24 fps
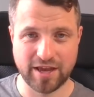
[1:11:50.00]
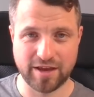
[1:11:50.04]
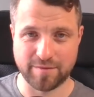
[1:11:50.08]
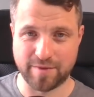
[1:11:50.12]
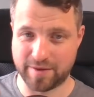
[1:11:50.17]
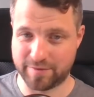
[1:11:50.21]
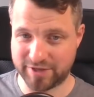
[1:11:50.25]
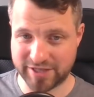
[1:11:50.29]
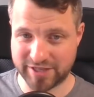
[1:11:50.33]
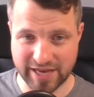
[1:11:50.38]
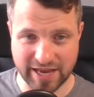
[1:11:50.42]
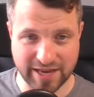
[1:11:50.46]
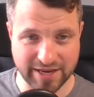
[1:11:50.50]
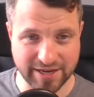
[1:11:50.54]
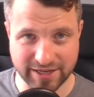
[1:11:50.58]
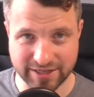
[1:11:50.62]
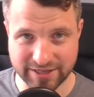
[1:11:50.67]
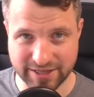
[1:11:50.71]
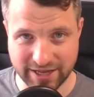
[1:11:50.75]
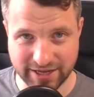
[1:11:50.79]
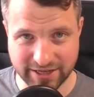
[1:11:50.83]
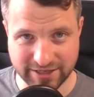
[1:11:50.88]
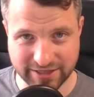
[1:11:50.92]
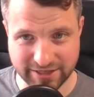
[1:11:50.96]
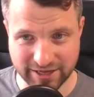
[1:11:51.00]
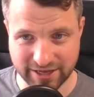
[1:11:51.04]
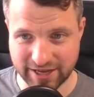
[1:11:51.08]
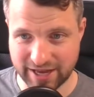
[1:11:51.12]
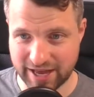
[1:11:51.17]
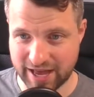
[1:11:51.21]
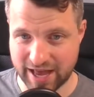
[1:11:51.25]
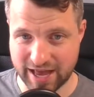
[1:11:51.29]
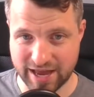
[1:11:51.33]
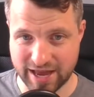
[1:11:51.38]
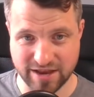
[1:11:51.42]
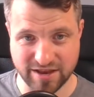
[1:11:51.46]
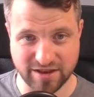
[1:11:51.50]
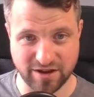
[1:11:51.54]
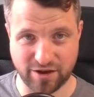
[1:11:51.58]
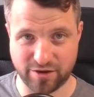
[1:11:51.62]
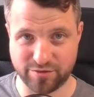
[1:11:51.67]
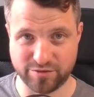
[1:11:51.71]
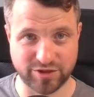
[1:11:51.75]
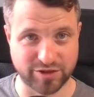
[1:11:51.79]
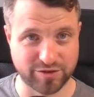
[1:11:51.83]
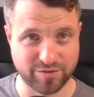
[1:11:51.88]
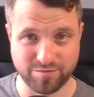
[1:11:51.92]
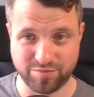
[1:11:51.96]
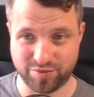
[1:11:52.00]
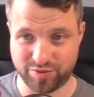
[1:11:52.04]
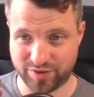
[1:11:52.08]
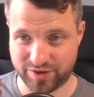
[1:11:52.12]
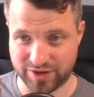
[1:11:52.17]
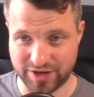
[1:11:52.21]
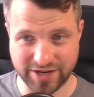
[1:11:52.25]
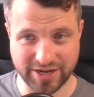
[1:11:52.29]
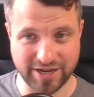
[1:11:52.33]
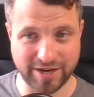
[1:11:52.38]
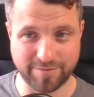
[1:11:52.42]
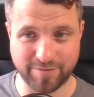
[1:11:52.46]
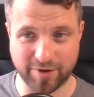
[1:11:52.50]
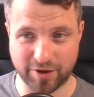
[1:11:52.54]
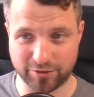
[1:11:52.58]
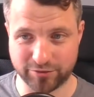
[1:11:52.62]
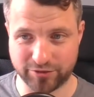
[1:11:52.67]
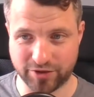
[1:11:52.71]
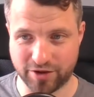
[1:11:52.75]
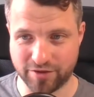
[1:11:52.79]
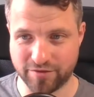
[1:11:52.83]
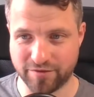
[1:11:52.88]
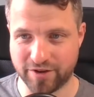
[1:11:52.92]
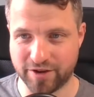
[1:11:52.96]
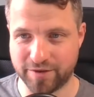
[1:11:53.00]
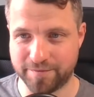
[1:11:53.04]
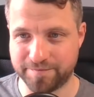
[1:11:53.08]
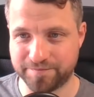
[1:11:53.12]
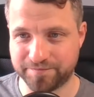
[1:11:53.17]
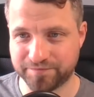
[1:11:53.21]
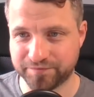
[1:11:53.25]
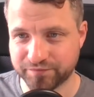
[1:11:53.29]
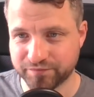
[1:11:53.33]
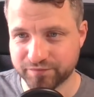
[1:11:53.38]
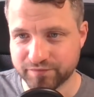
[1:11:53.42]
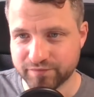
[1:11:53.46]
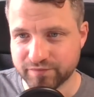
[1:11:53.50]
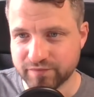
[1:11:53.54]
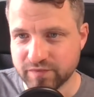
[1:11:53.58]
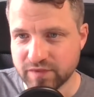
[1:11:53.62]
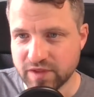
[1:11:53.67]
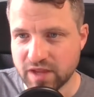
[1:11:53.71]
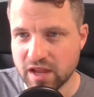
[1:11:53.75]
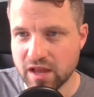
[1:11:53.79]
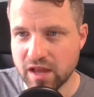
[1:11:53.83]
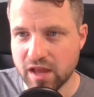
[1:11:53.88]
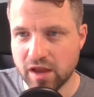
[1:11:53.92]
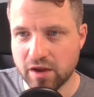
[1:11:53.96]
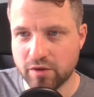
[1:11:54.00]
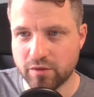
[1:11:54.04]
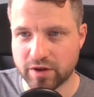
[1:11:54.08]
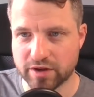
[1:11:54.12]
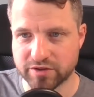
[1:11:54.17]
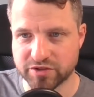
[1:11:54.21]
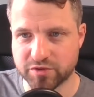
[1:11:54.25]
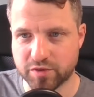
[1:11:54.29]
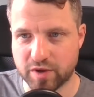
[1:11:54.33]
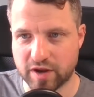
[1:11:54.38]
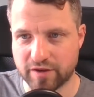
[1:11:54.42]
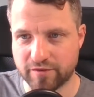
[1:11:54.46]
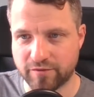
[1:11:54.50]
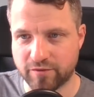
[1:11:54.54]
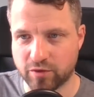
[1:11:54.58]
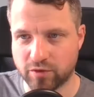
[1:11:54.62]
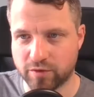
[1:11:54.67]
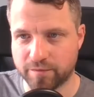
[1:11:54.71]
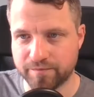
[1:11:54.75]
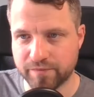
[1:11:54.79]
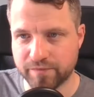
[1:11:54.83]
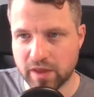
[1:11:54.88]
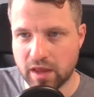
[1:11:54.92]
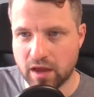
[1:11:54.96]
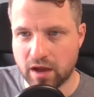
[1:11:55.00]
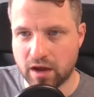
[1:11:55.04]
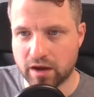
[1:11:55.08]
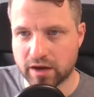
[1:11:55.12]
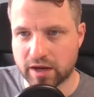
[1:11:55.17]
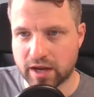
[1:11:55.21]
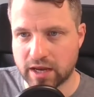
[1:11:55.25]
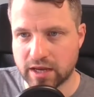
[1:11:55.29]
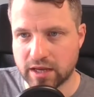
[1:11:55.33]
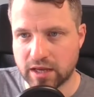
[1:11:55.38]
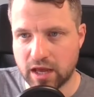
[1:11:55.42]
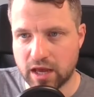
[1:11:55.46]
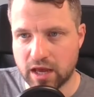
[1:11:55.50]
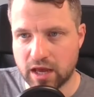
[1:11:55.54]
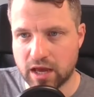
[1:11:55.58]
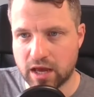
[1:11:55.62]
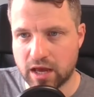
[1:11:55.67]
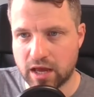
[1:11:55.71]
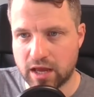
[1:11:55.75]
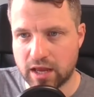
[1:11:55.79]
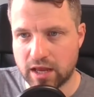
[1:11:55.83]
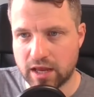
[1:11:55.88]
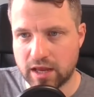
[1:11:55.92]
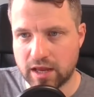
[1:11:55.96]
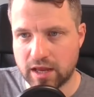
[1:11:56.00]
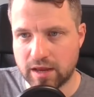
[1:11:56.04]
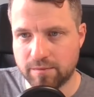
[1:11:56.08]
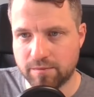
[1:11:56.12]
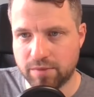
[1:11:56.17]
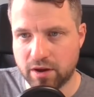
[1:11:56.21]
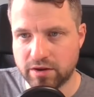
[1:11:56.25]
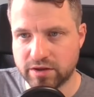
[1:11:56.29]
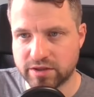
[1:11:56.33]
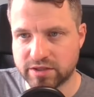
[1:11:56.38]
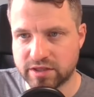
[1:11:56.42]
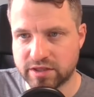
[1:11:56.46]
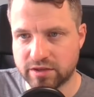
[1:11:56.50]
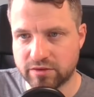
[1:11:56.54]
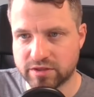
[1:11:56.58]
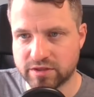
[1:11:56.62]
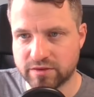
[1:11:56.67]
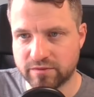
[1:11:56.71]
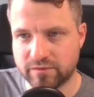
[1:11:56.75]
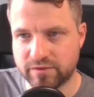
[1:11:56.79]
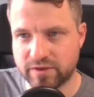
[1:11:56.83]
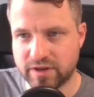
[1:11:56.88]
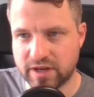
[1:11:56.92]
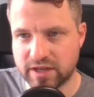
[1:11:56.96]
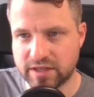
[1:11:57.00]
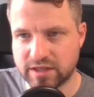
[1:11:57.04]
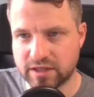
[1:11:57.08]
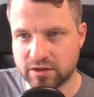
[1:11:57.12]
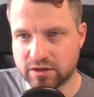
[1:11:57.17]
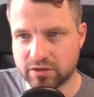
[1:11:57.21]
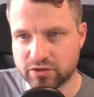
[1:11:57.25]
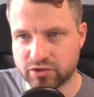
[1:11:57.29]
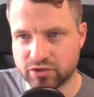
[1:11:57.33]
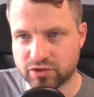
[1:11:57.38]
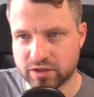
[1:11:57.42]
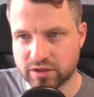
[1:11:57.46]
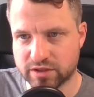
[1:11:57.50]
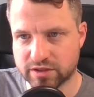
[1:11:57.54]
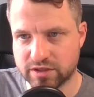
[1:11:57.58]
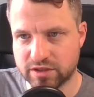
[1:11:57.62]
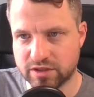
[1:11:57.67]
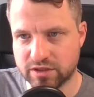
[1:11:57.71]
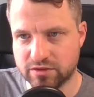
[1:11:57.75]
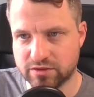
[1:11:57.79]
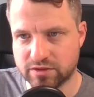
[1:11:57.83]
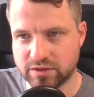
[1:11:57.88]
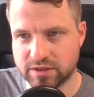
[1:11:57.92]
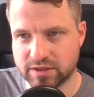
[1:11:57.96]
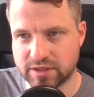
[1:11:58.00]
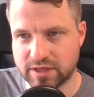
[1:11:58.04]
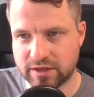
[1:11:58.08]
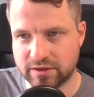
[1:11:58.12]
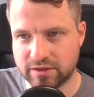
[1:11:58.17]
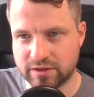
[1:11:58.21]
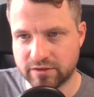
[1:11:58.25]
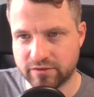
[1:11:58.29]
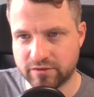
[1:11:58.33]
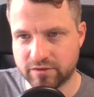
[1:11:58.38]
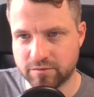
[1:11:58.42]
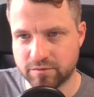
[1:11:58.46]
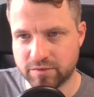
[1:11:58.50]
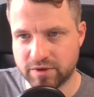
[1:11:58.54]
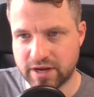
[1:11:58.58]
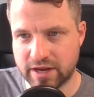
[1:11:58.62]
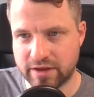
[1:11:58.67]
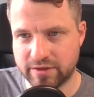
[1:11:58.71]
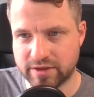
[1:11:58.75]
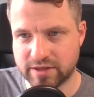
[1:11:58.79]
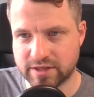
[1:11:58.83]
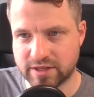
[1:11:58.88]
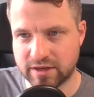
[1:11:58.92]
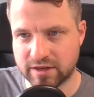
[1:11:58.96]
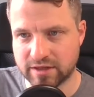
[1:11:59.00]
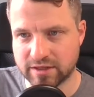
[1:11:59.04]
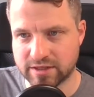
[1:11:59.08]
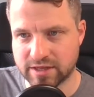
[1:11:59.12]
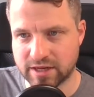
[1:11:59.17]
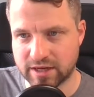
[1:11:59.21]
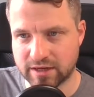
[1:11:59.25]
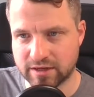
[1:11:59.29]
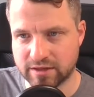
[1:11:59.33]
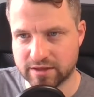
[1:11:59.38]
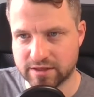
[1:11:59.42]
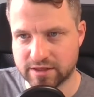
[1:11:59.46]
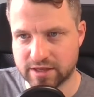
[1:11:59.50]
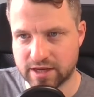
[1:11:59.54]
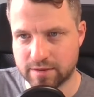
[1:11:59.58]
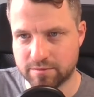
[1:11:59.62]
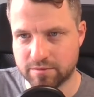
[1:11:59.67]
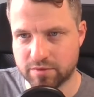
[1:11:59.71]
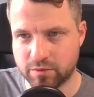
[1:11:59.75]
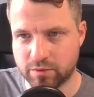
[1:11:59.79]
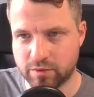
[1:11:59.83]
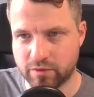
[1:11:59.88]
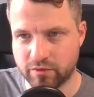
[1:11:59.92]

maybe 10 years later, and I was completely bowled over when I was 24. Okay. Uh, in Polish, there are some phonetic constructs that used to sound different, but now they sound exactly the same, but